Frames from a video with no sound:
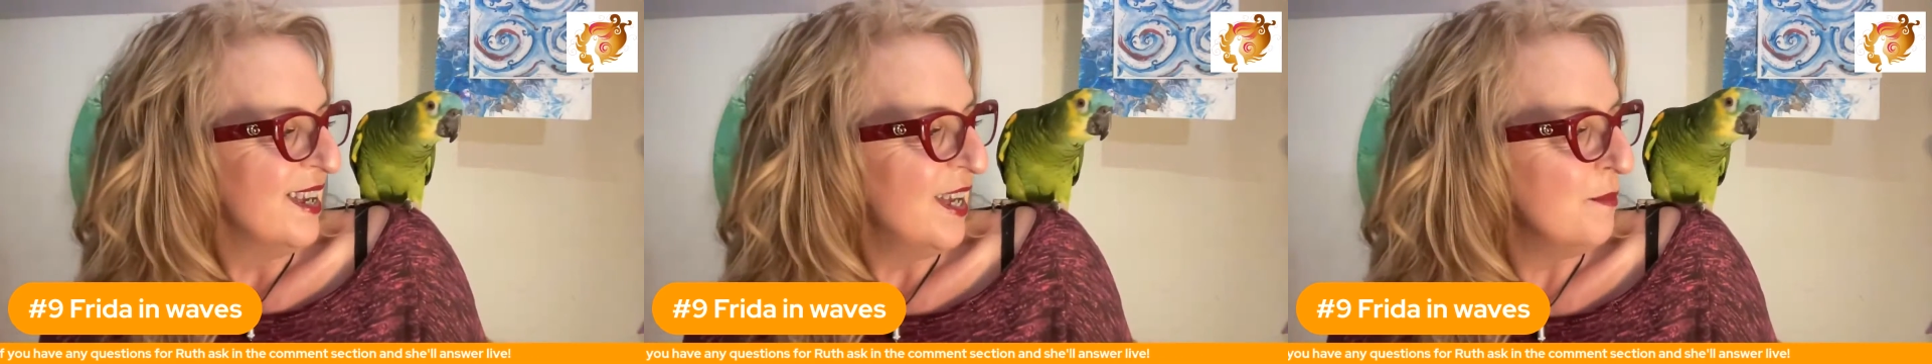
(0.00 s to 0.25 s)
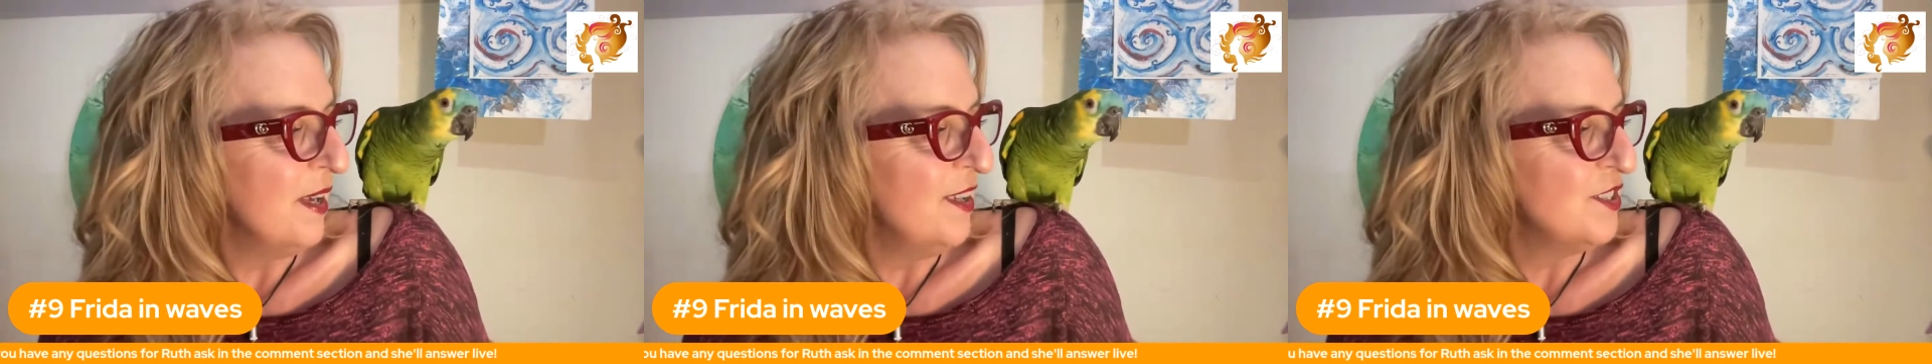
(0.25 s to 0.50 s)

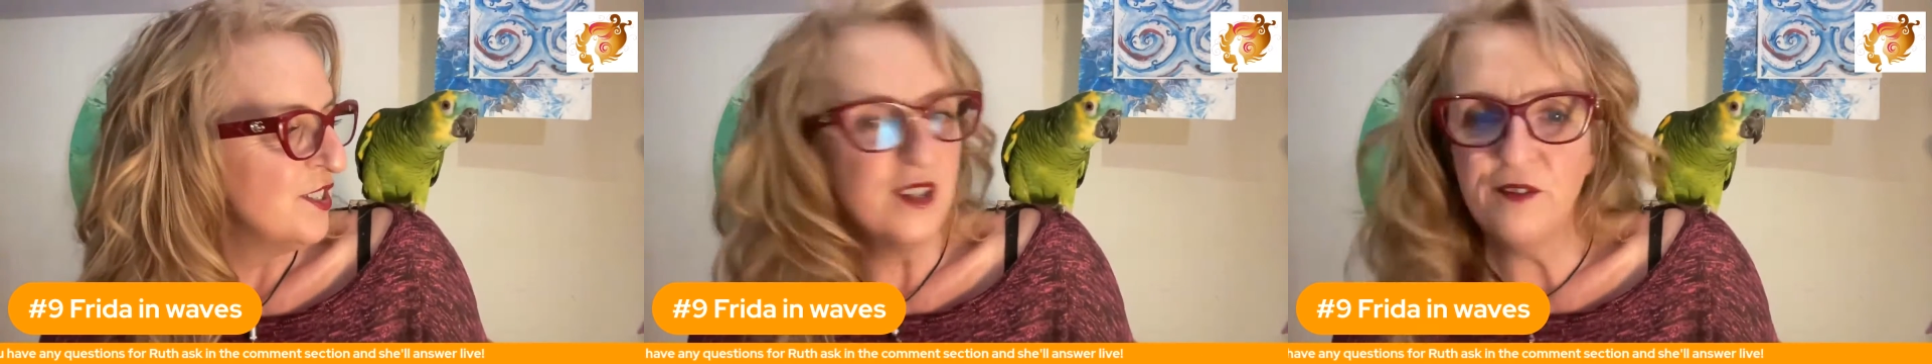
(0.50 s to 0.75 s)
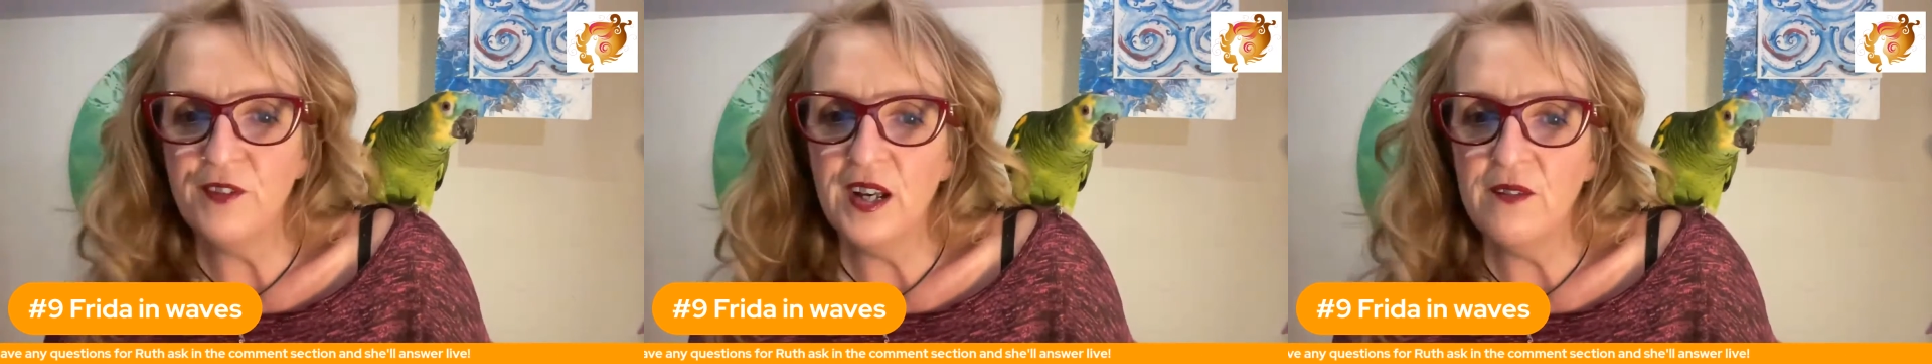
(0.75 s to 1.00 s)
imagine a
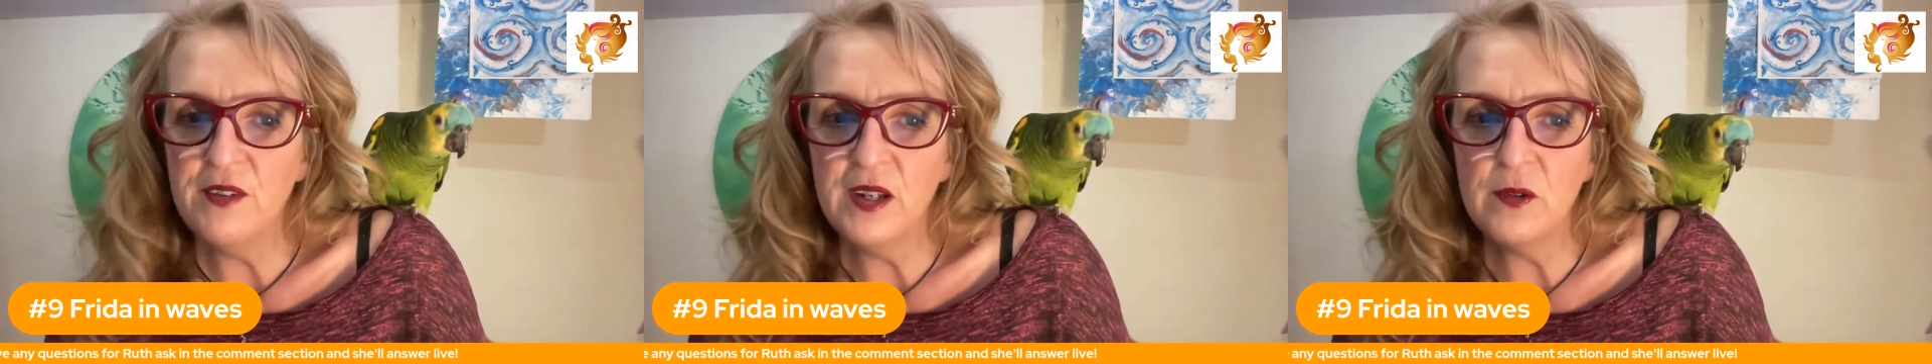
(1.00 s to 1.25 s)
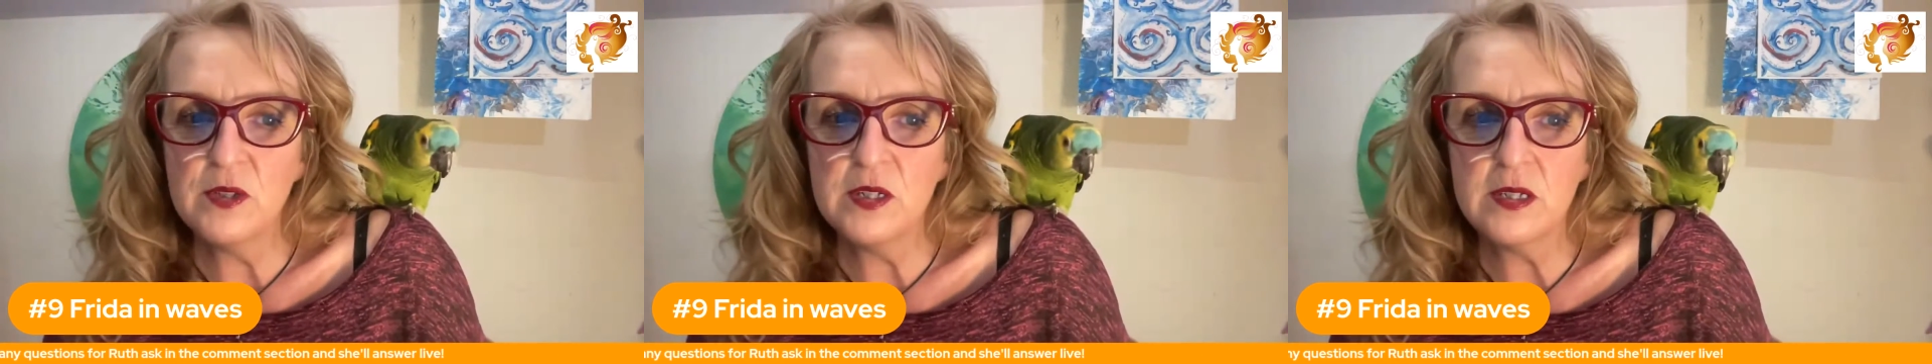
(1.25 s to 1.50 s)

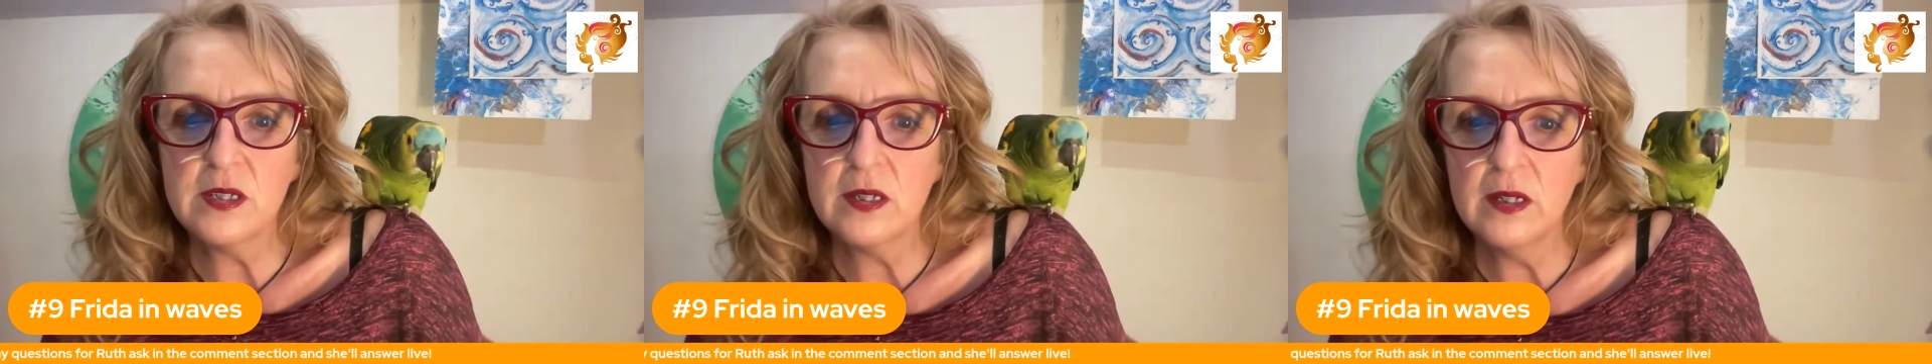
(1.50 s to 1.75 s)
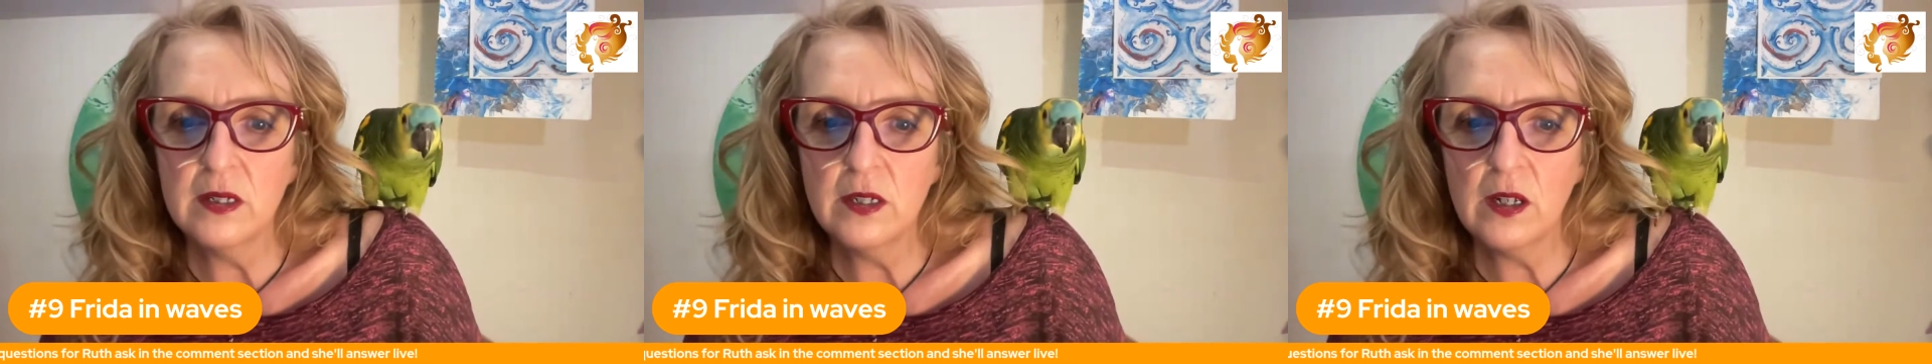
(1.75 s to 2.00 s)
5-ounce
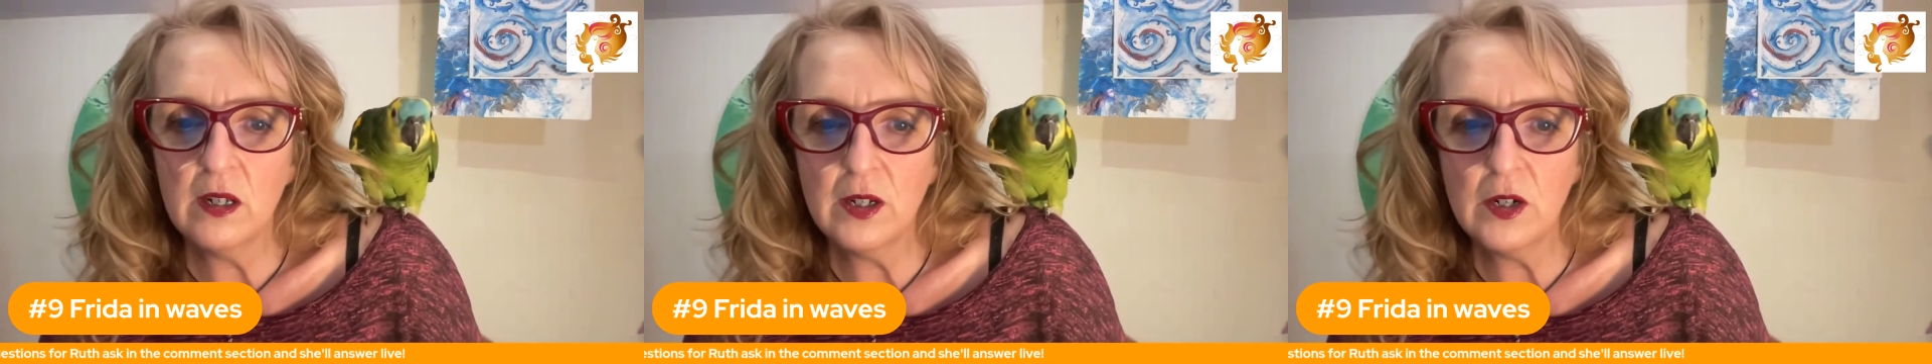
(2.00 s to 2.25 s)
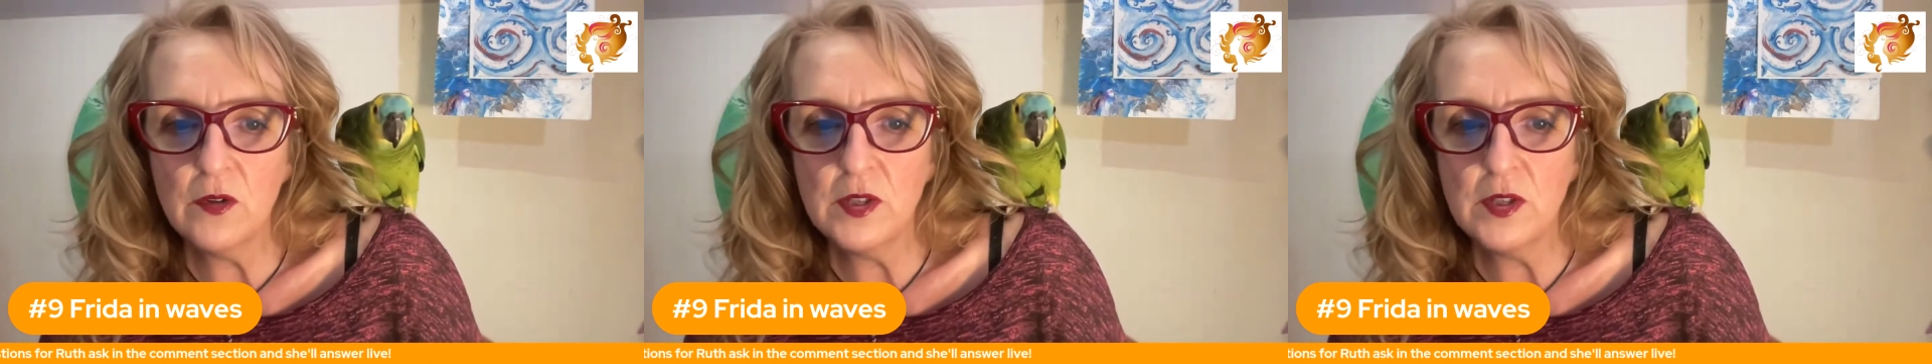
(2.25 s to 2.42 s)
toddler